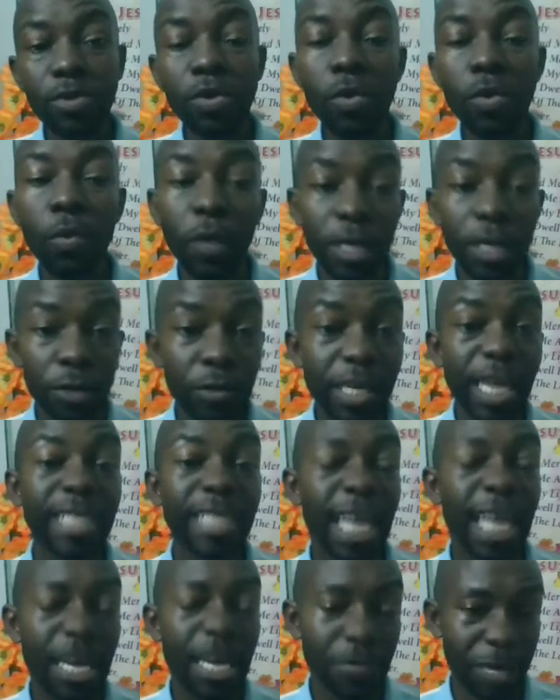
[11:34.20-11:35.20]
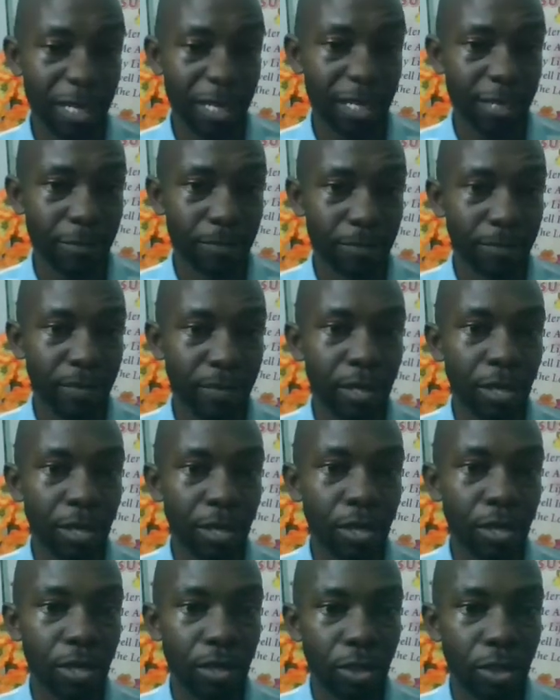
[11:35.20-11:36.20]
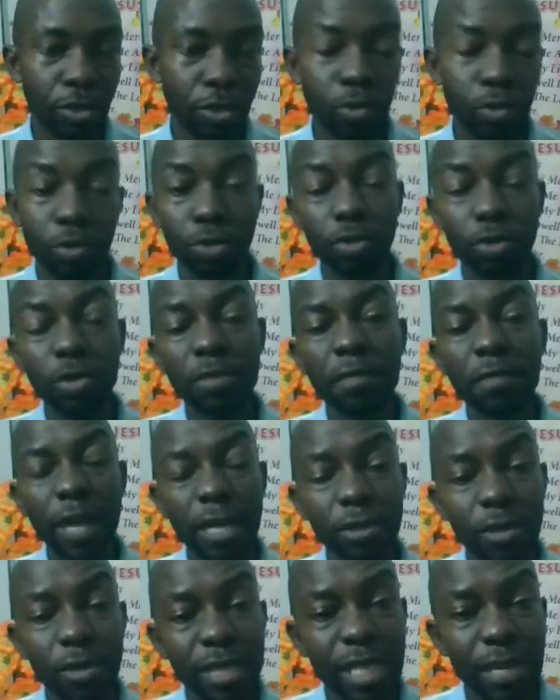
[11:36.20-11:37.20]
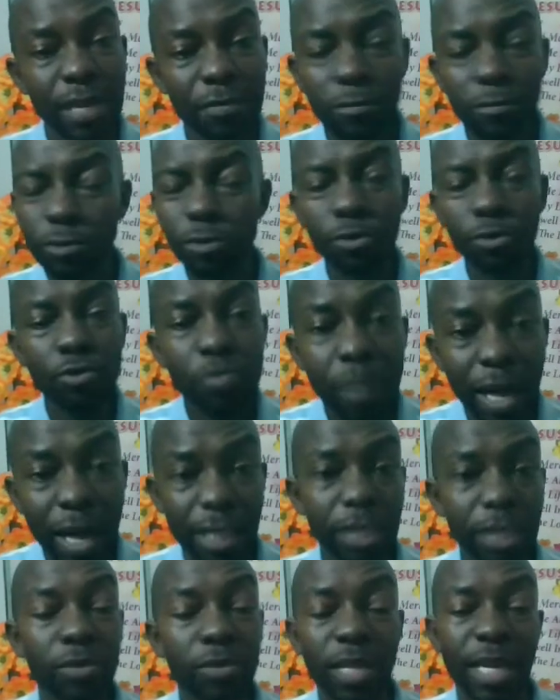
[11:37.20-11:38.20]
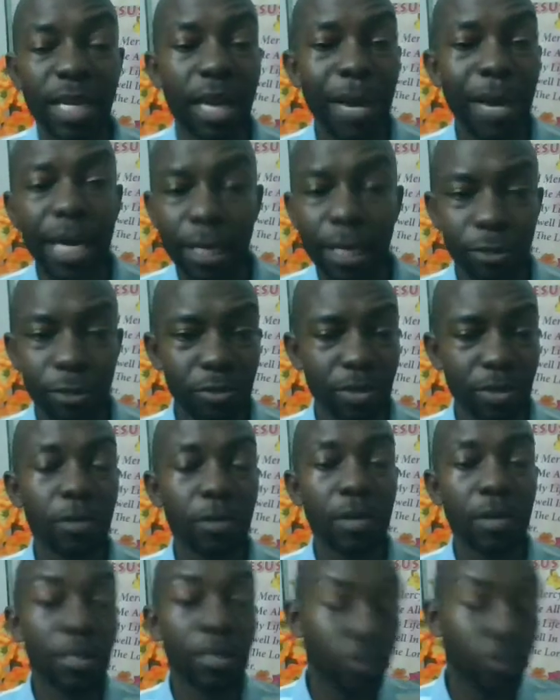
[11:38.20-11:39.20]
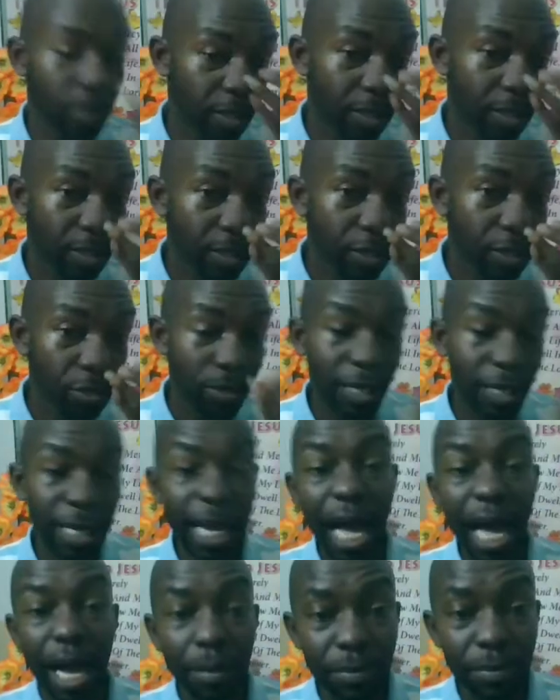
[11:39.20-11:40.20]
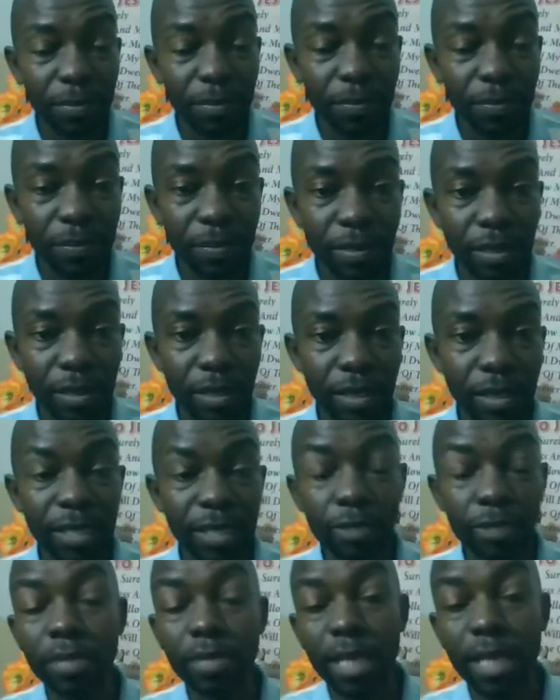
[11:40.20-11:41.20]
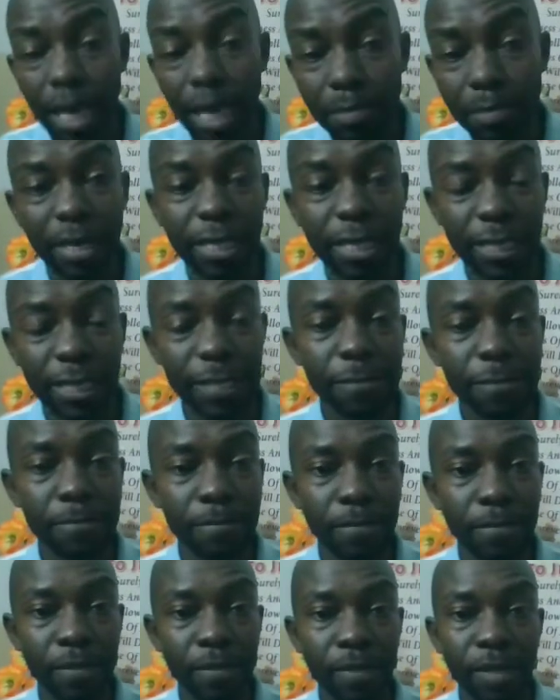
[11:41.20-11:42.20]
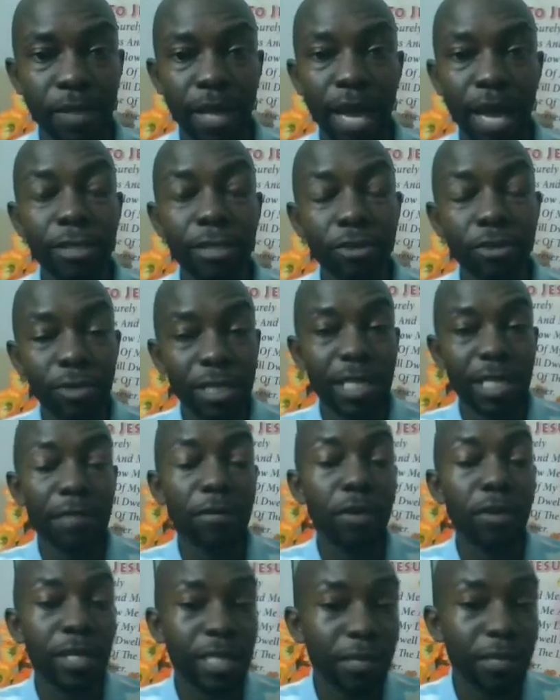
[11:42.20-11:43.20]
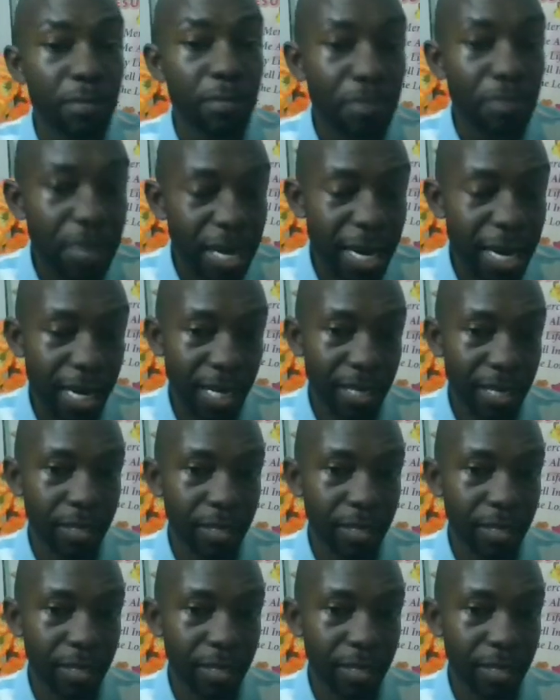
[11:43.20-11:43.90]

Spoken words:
when doing assignment. So don't find yourself too much into the laboratory or into the lab, into the library, and not giving yourself a break.